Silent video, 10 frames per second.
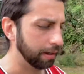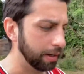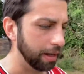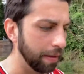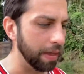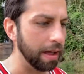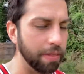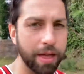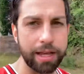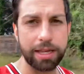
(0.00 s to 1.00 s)
And
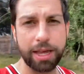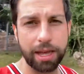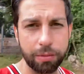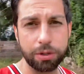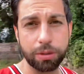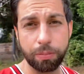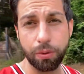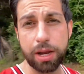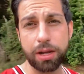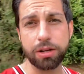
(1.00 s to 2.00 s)
that year was a
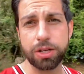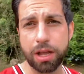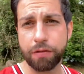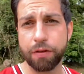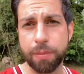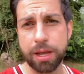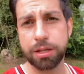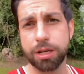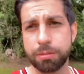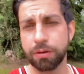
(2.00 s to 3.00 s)
pretty good year for me in
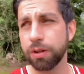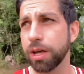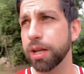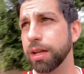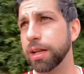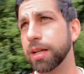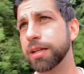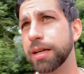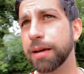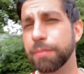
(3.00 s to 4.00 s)
terms of learning.
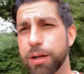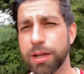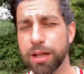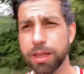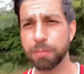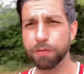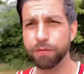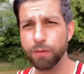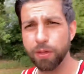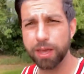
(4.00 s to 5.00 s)
And I think
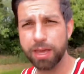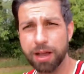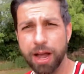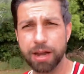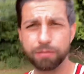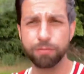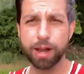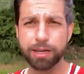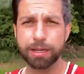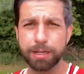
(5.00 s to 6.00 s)
before that year, I hadn't
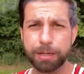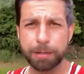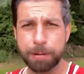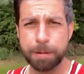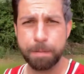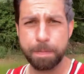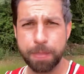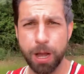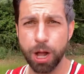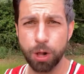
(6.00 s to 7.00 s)
read
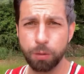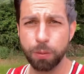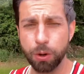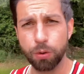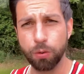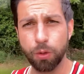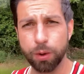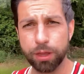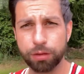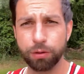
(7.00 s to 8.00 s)
a whole book all the
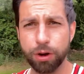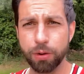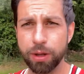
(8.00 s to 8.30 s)
way through.